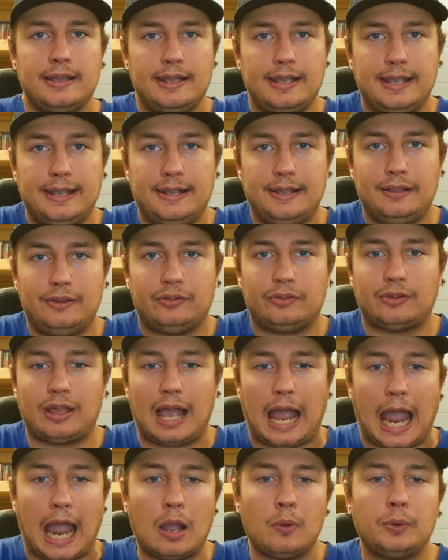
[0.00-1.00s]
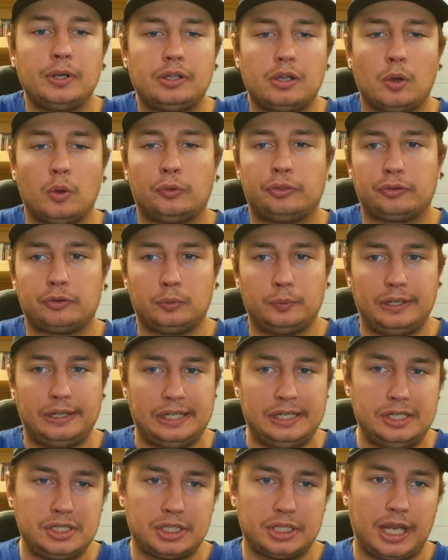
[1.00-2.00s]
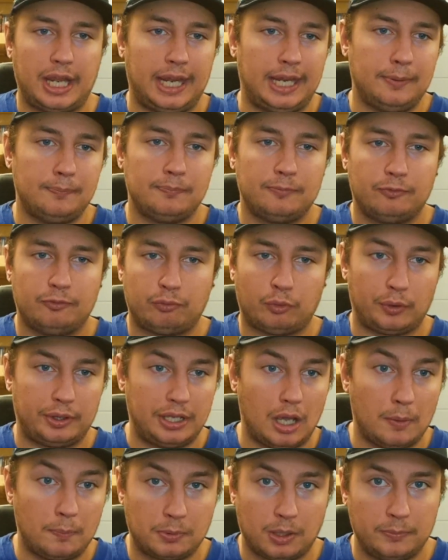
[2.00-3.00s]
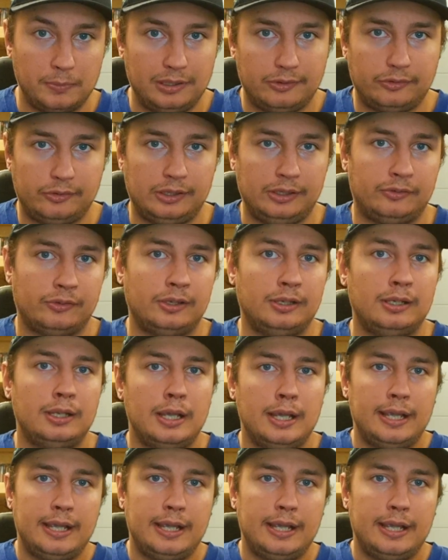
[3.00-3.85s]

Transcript: is I would go through each game for the upcoming season,